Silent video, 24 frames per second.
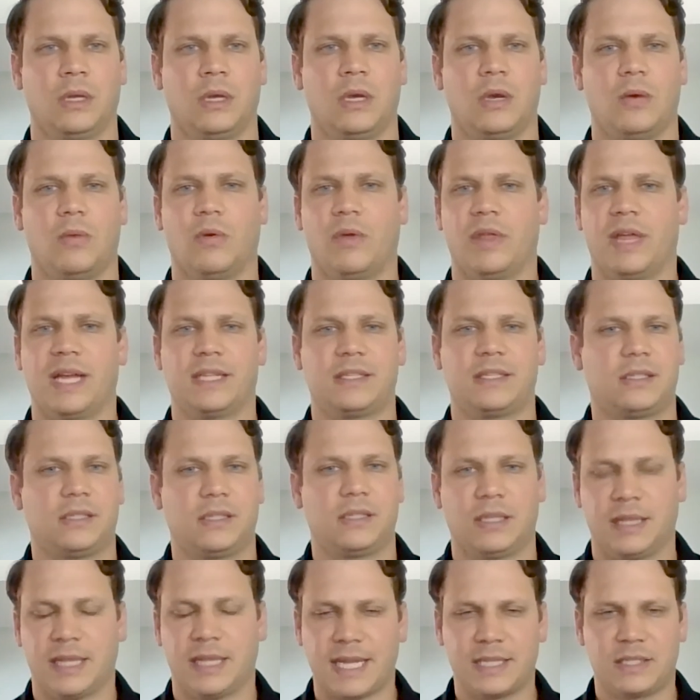Well,
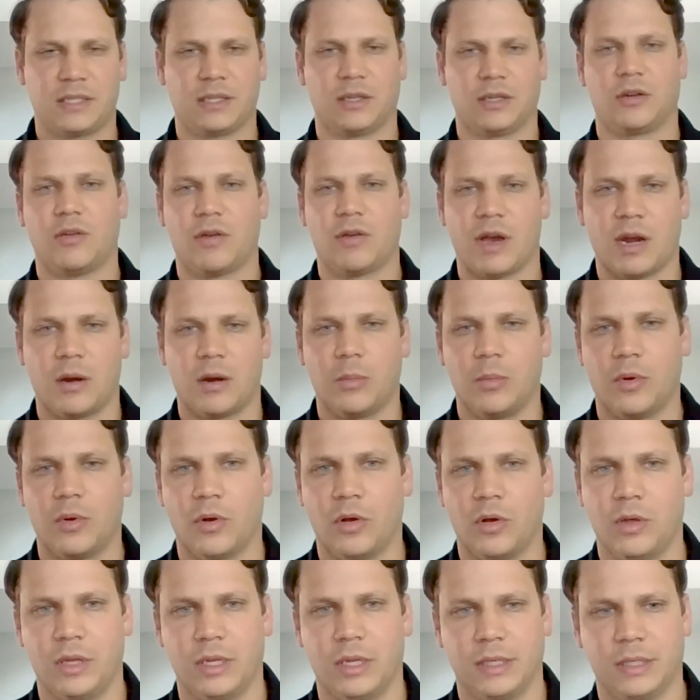that's
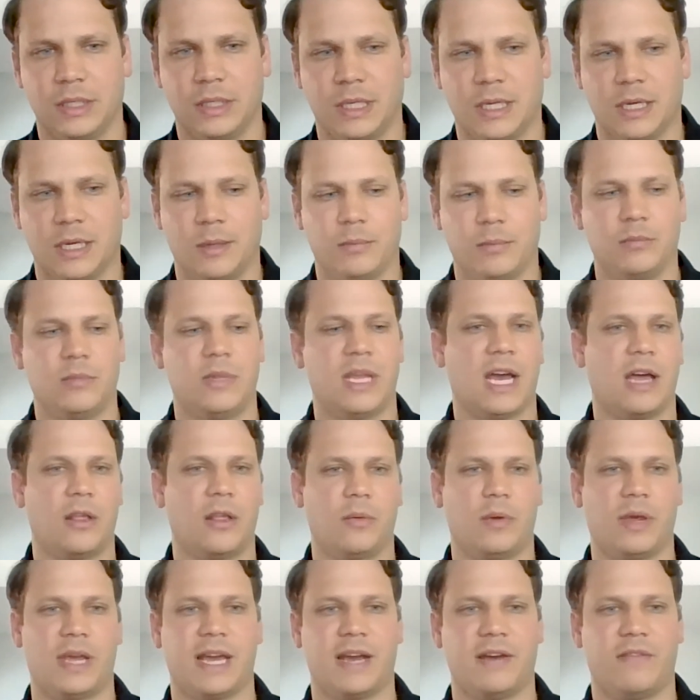incredible. And now that
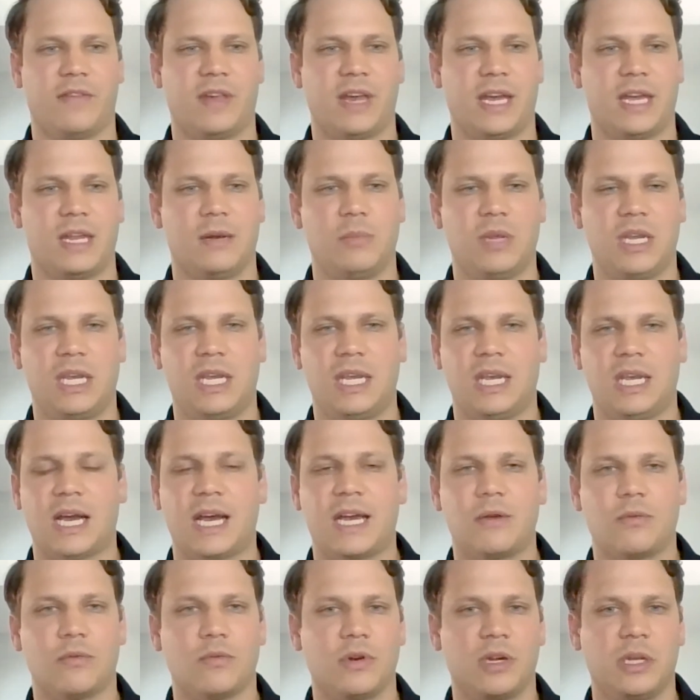we have that, and Mee, I
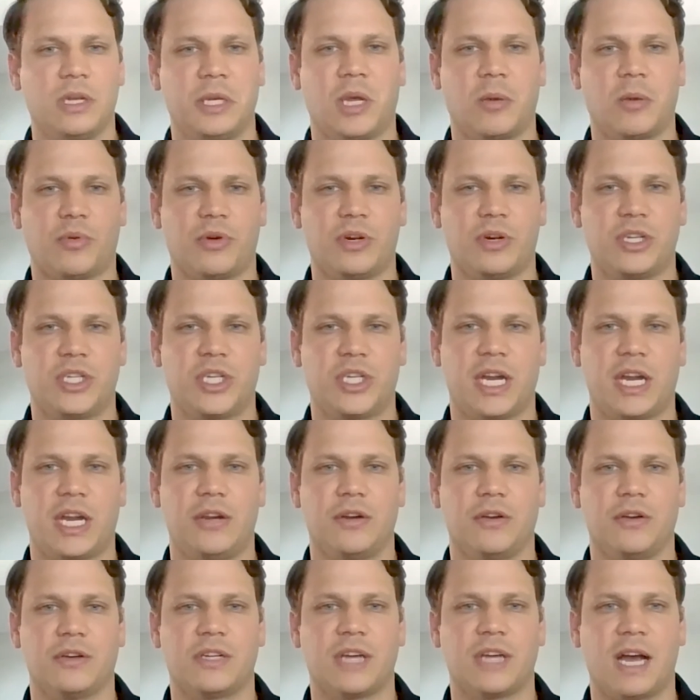really appreciate
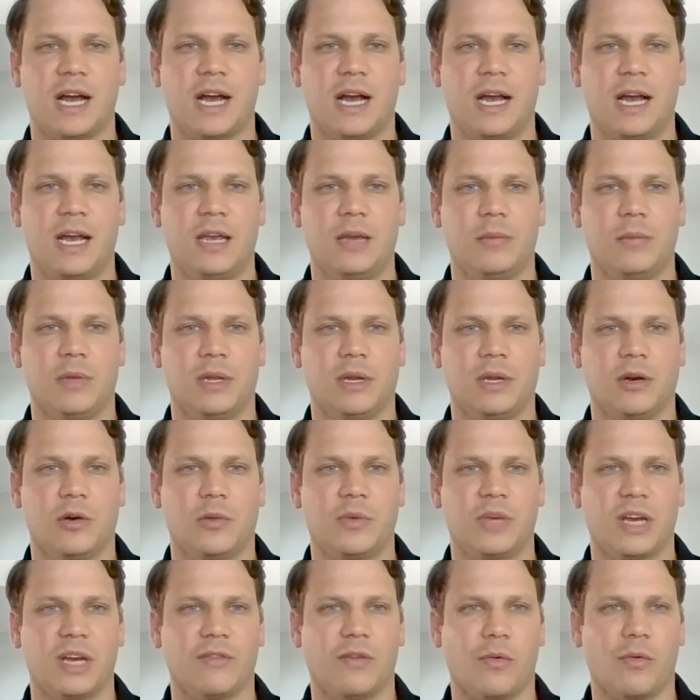your time and hope
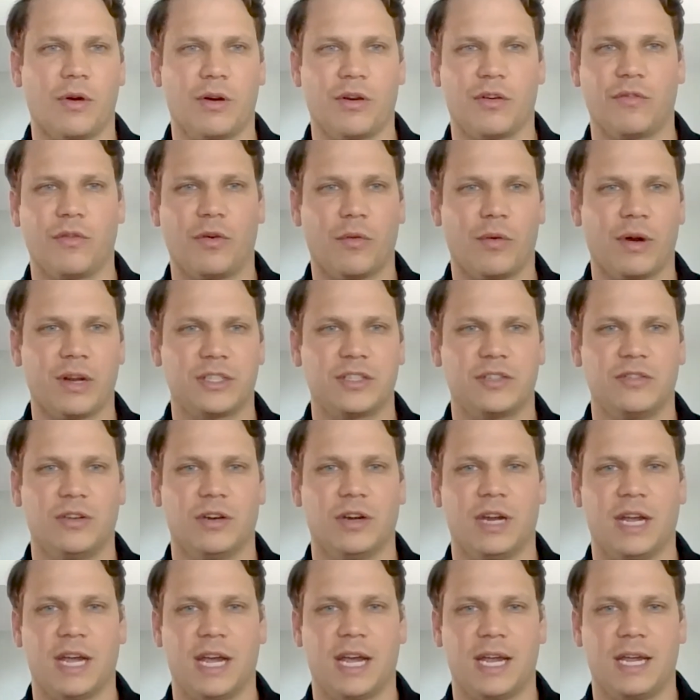you have a wonderful rest of your
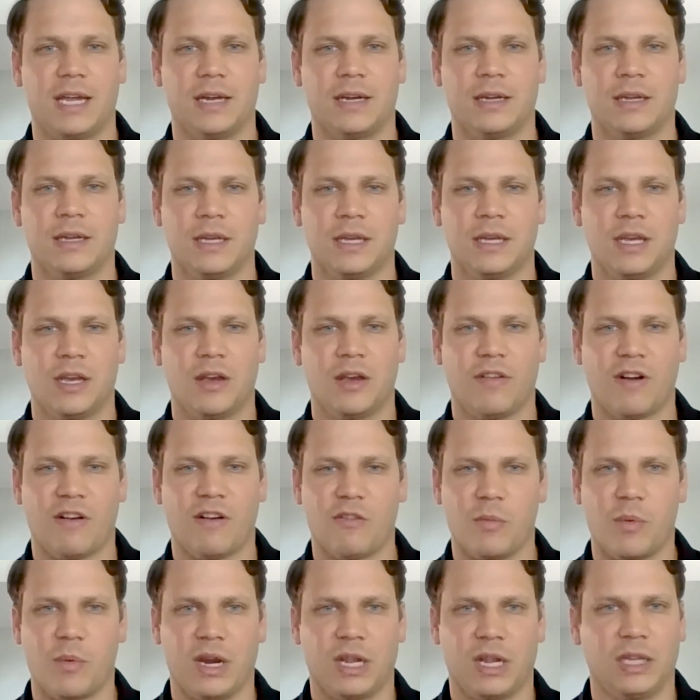day. And for
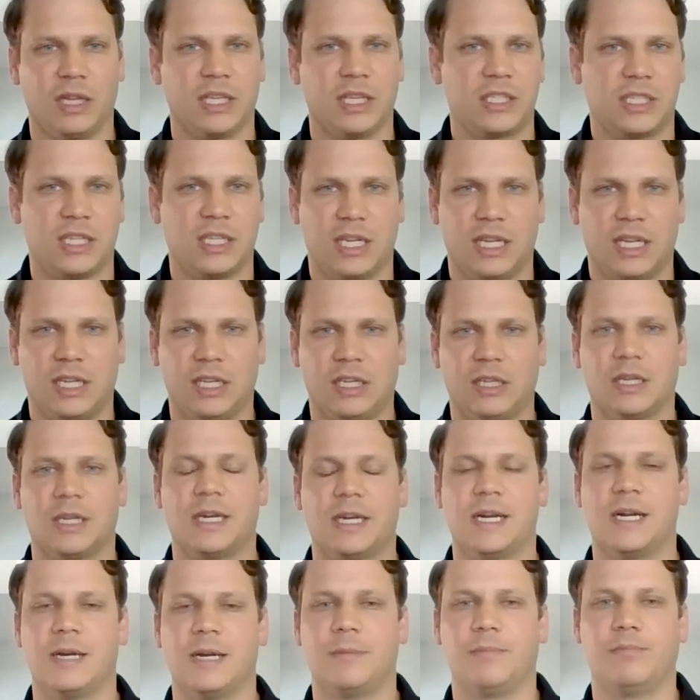everybody listening,
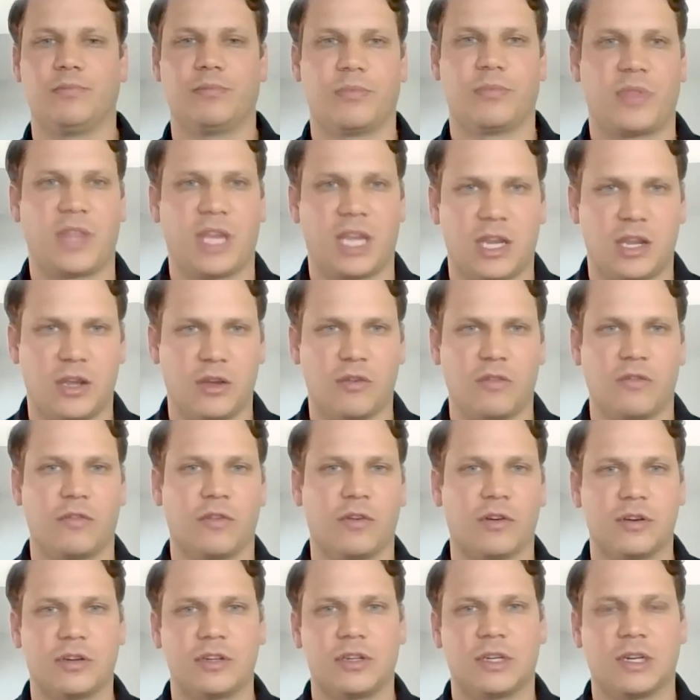thank you
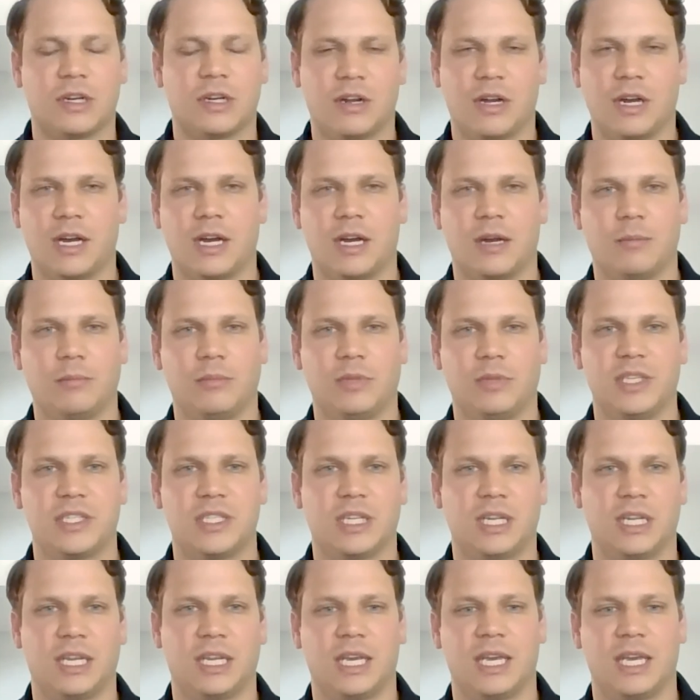for
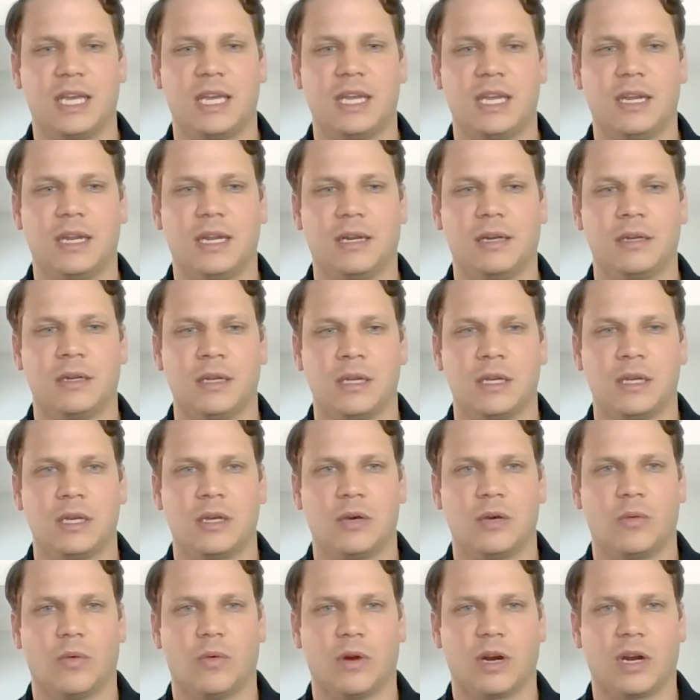listening in, and
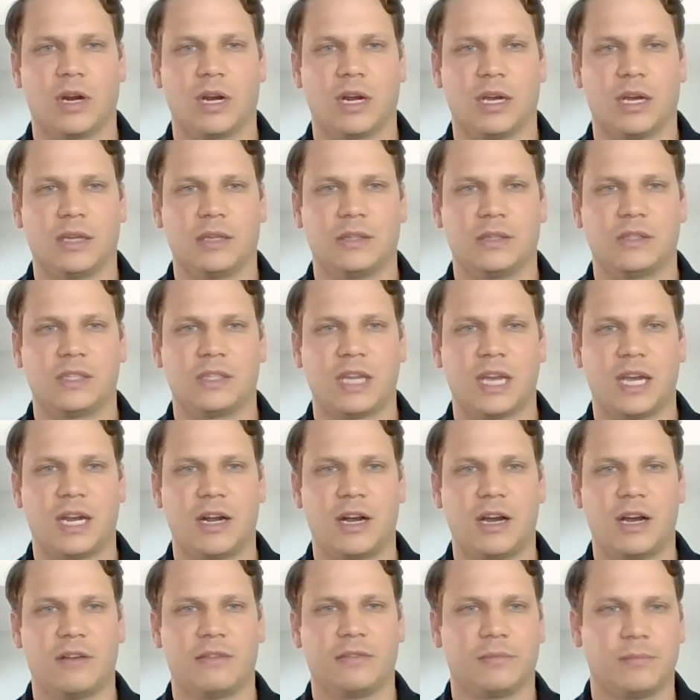we're going to sign
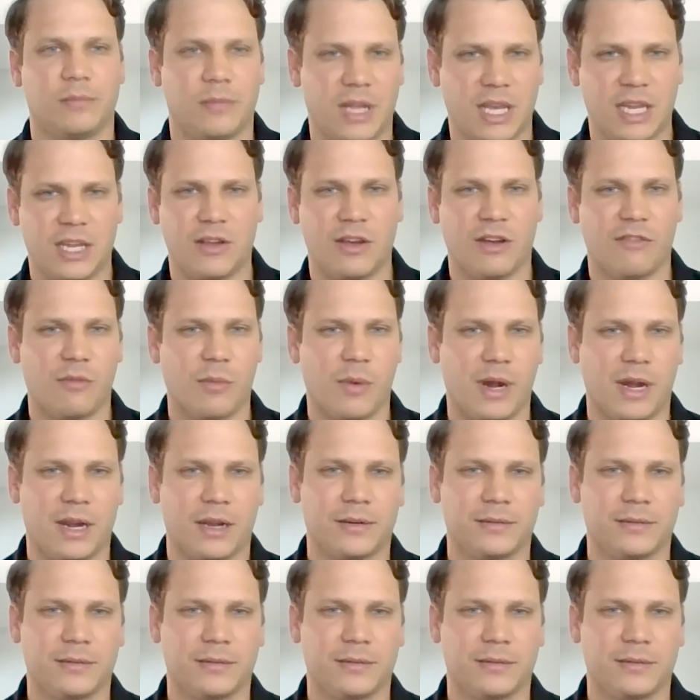off. Thank you, everybody.